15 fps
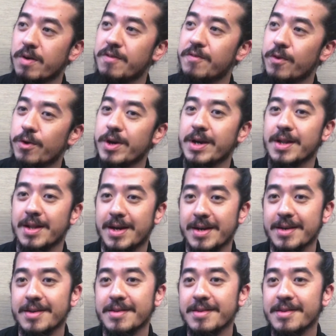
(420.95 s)
for a
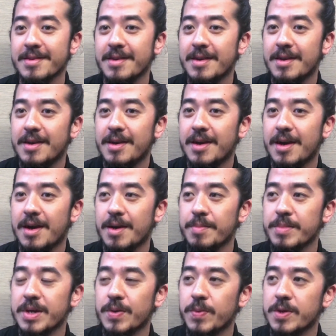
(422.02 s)
client.
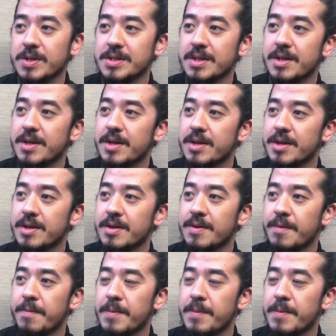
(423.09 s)
It was a